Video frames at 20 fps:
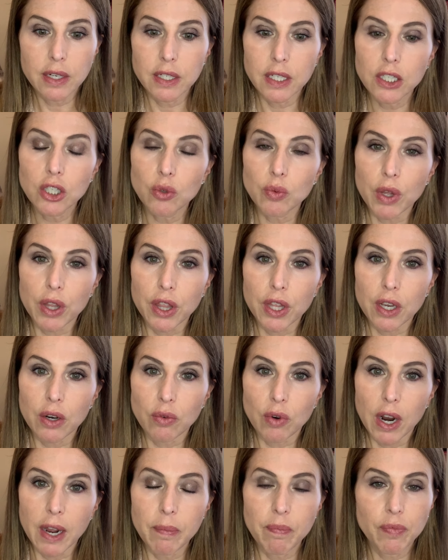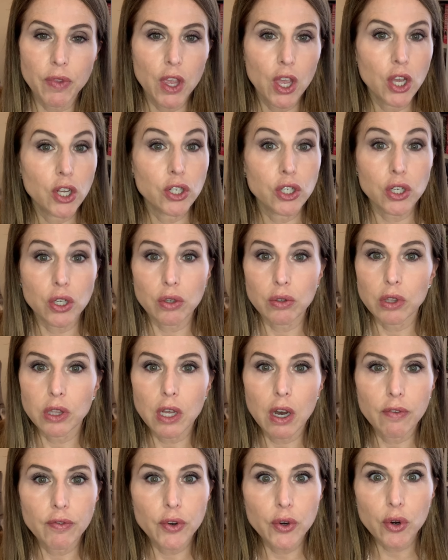deal with it, right? Do you
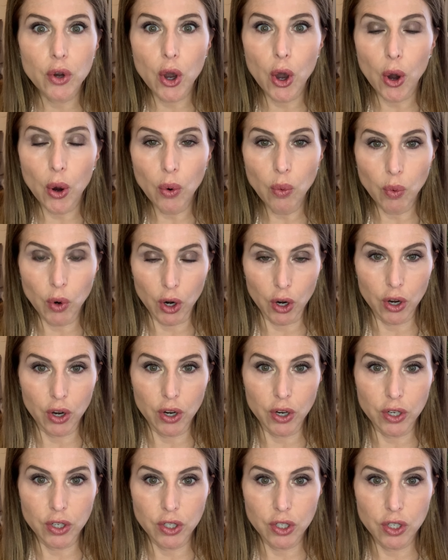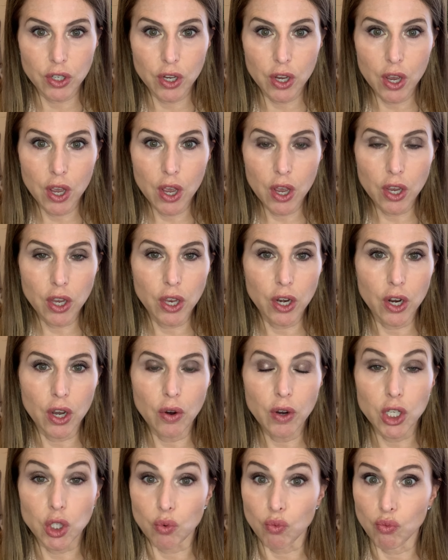love your coworkers?
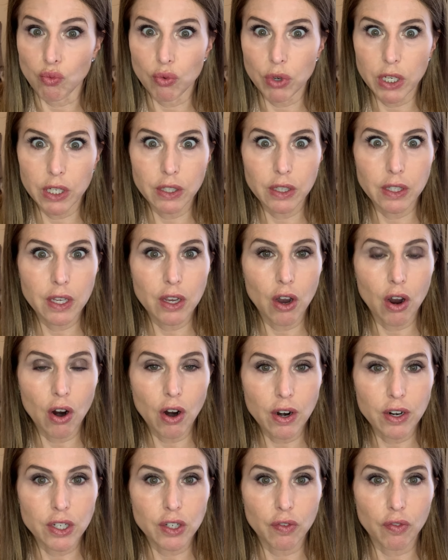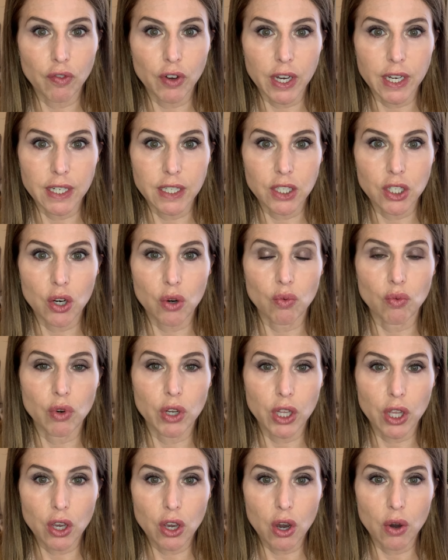It's really hard to find a
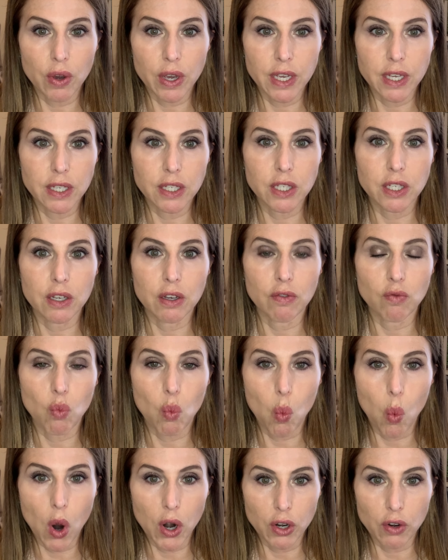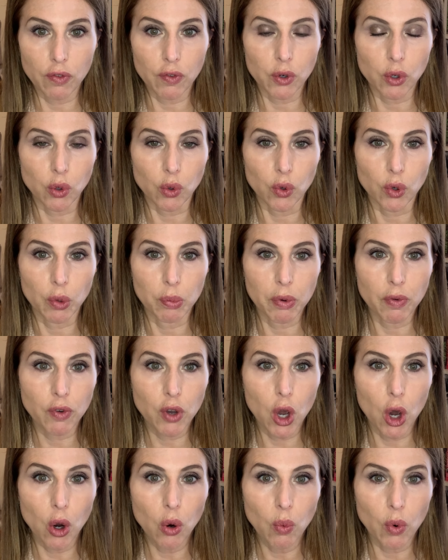really cohesive, wonderful group of
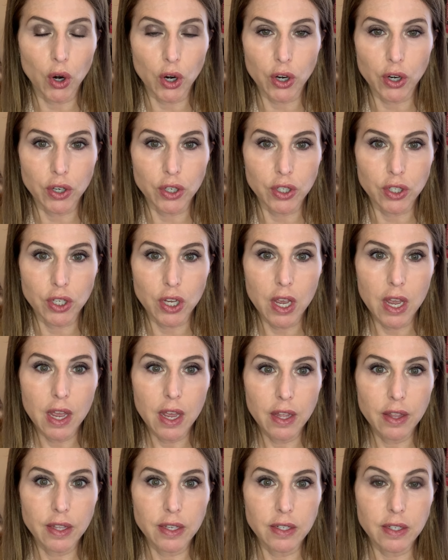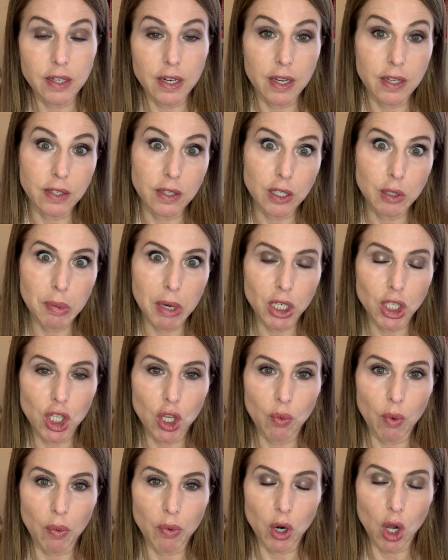coworkers these days,
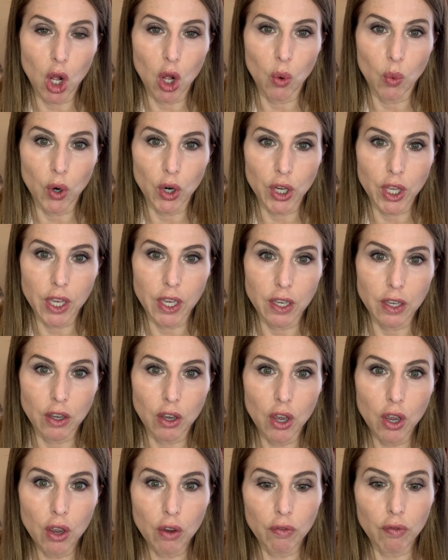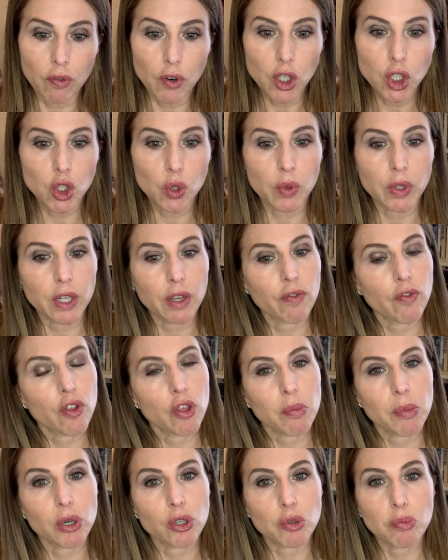especially when we're all working virtually for
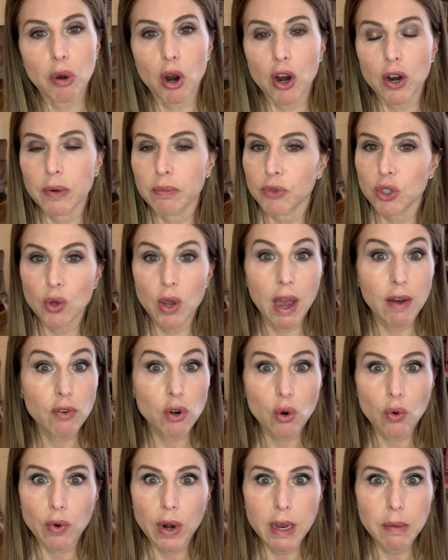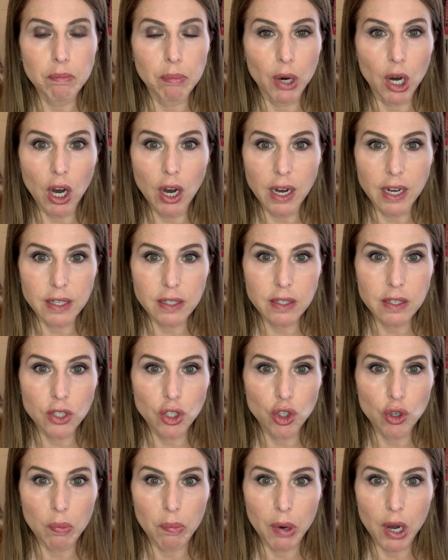the most part. Do you have a great boss?
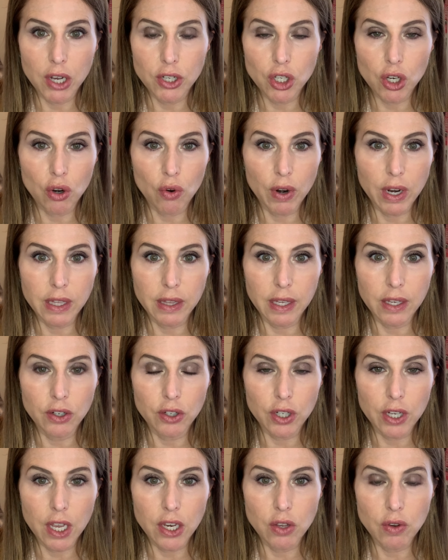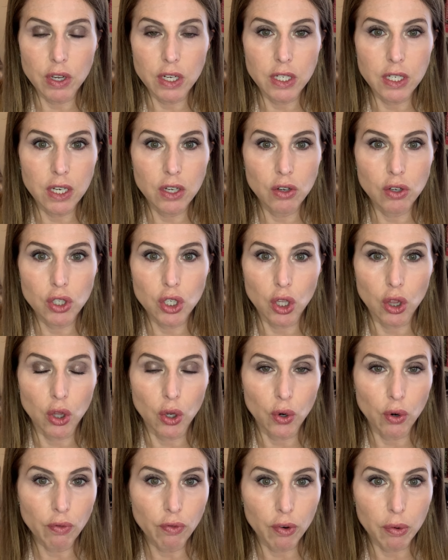Is your boss a great leader? Can you continue to
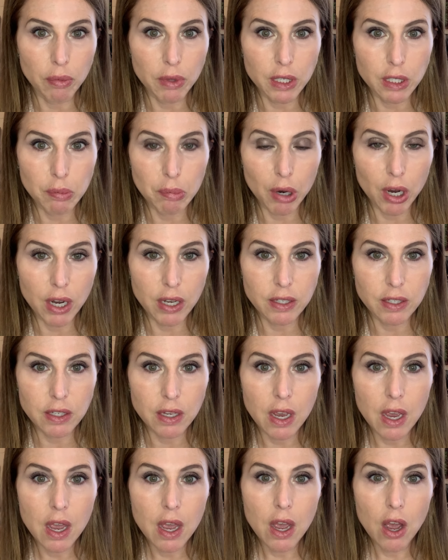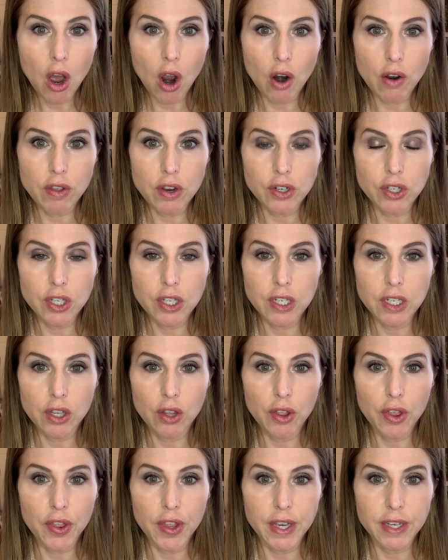learn from this boss? Are there
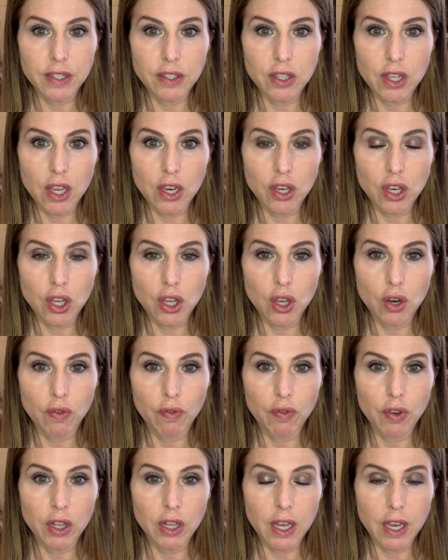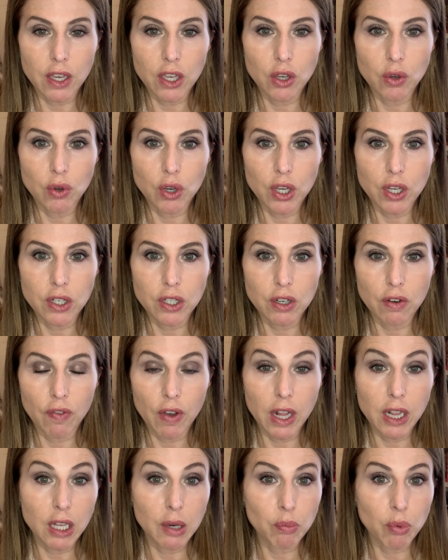still things that you feel like you can
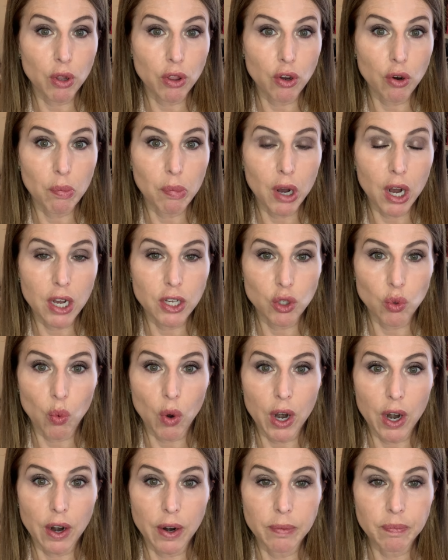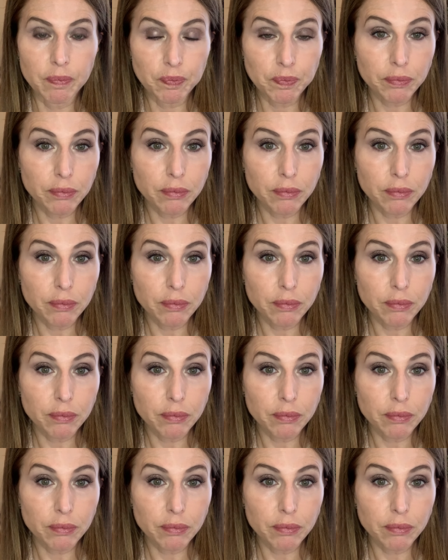develop with your boss where